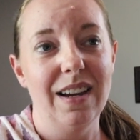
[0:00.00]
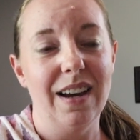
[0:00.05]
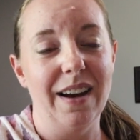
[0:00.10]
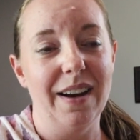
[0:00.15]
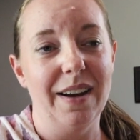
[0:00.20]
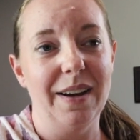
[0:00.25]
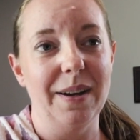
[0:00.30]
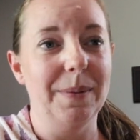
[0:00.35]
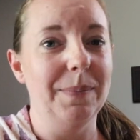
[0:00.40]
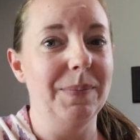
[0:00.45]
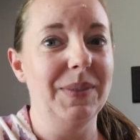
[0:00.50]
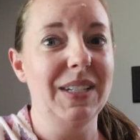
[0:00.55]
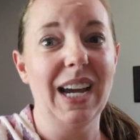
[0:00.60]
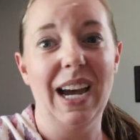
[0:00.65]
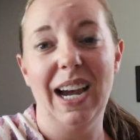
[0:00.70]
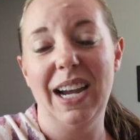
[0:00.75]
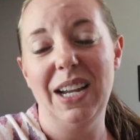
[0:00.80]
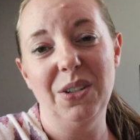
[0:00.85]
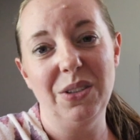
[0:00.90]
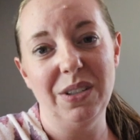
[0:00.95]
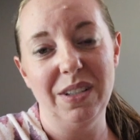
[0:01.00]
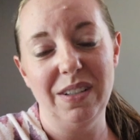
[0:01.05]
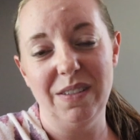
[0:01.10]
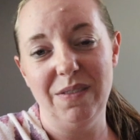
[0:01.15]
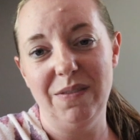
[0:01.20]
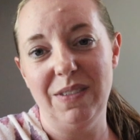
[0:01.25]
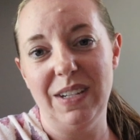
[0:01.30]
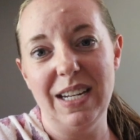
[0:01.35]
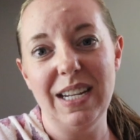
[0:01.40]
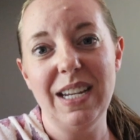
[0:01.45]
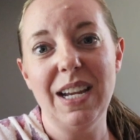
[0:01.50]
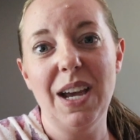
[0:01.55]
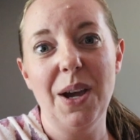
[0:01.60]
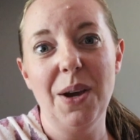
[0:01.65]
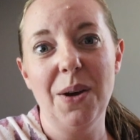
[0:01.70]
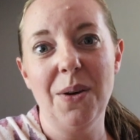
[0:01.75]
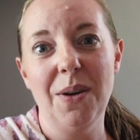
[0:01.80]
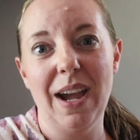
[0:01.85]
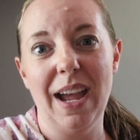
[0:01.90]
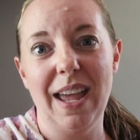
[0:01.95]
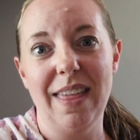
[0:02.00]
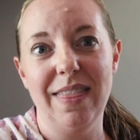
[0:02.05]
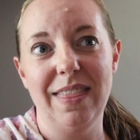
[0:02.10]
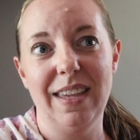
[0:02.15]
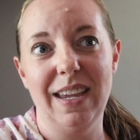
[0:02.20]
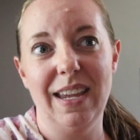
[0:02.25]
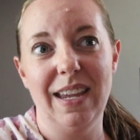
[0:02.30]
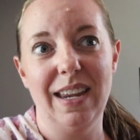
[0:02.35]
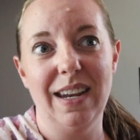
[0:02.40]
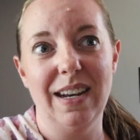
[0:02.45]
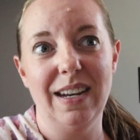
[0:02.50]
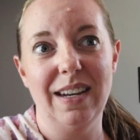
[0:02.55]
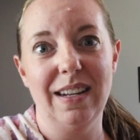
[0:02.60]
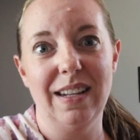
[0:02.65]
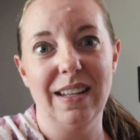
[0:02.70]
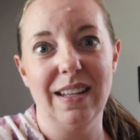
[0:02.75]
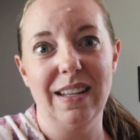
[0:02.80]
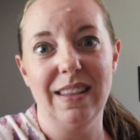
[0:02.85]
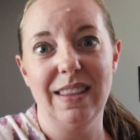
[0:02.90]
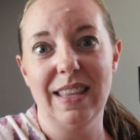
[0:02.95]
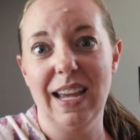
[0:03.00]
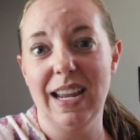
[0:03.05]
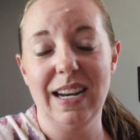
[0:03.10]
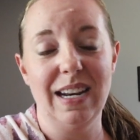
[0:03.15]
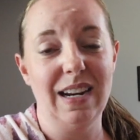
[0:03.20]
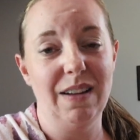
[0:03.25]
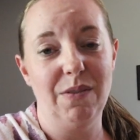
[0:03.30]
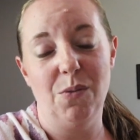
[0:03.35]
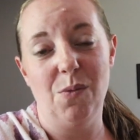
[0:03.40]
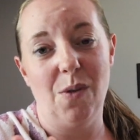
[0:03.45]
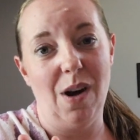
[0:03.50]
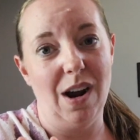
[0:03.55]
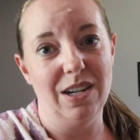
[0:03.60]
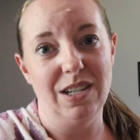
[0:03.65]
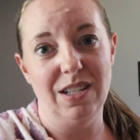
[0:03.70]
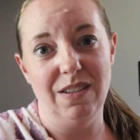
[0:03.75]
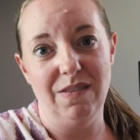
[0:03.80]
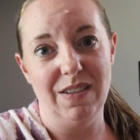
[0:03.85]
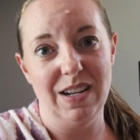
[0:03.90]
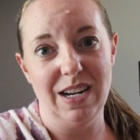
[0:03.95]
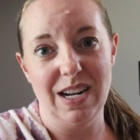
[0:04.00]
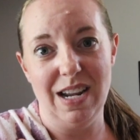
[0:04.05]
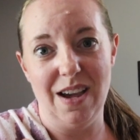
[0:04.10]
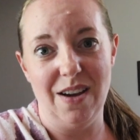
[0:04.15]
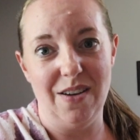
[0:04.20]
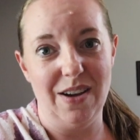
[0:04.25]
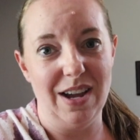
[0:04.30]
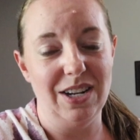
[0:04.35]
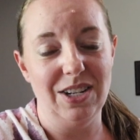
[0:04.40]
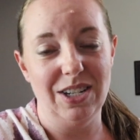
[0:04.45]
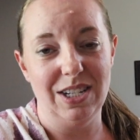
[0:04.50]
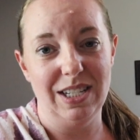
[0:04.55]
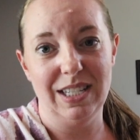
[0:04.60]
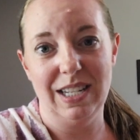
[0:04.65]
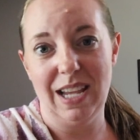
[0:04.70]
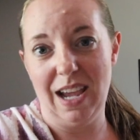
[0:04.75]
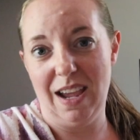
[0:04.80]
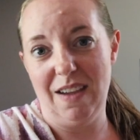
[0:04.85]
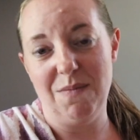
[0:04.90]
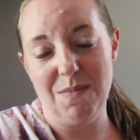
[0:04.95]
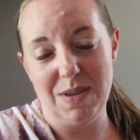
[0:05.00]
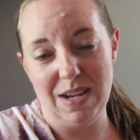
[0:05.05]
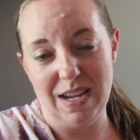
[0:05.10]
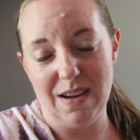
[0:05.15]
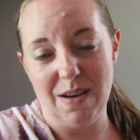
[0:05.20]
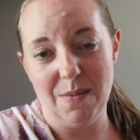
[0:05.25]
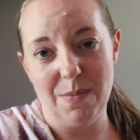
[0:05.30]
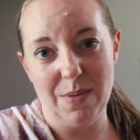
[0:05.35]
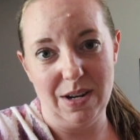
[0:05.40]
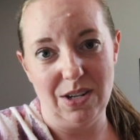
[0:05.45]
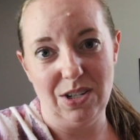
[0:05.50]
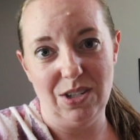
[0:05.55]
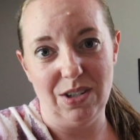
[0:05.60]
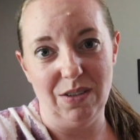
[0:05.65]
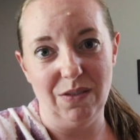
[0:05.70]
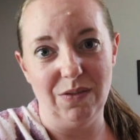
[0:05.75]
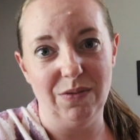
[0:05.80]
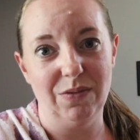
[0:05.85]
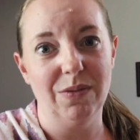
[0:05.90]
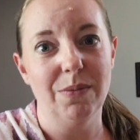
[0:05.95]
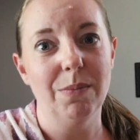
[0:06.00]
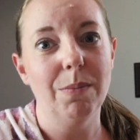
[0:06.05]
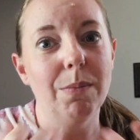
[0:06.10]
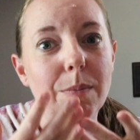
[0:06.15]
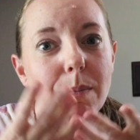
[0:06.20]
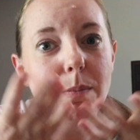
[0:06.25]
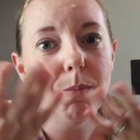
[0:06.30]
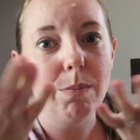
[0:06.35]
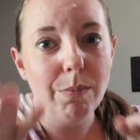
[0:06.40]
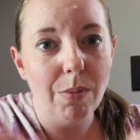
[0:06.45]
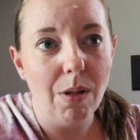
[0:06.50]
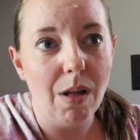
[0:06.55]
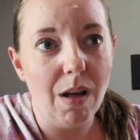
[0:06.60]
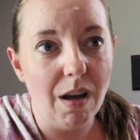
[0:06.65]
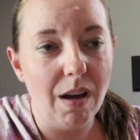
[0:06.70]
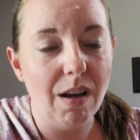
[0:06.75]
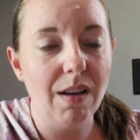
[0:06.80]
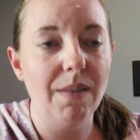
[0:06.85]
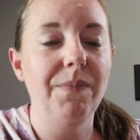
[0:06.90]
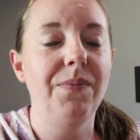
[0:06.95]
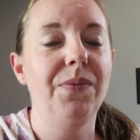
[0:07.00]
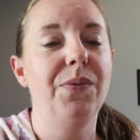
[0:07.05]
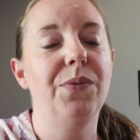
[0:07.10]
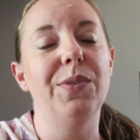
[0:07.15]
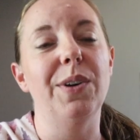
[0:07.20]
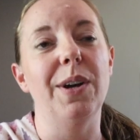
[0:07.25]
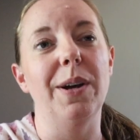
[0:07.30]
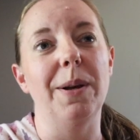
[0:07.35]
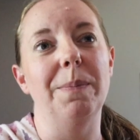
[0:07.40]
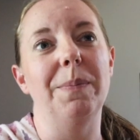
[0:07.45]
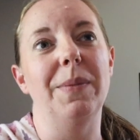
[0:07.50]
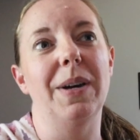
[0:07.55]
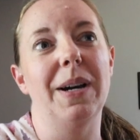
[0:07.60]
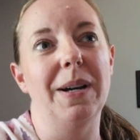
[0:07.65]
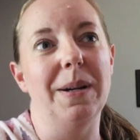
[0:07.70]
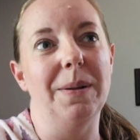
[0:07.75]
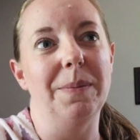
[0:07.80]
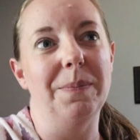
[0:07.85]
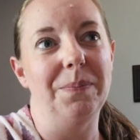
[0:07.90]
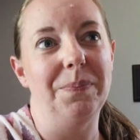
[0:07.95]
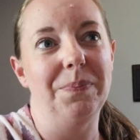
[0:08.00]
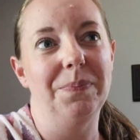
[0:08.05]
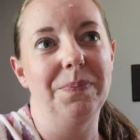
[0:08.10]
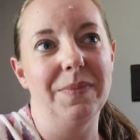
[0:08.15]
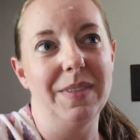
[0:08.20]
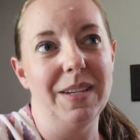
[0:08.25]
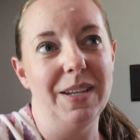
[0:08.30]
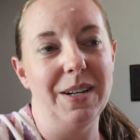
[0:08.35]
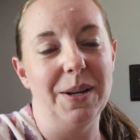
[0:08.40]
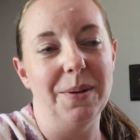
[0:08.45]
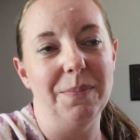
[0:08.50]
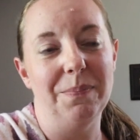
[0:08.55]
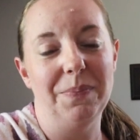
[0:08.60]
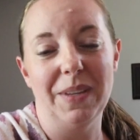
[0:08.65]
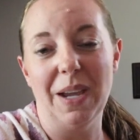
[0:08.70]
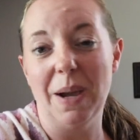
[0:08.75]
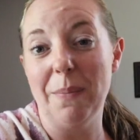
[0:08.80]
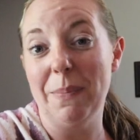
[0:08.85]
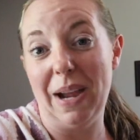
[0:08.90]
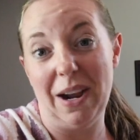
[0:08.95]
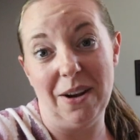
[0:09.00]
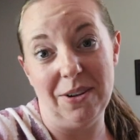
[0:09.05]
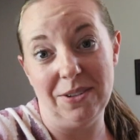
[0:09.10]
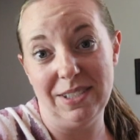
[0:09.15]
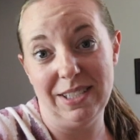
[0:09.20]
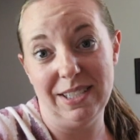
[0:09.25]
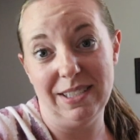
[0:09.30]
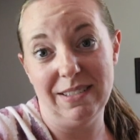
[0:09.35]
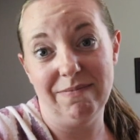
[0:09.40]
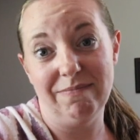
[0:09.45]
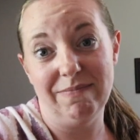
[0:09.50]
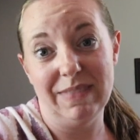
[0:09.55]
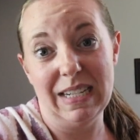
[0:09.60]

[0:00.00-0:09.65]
um, title of the video, and then they didn't even watch the video and just gave me a bunch of blah from um, you know about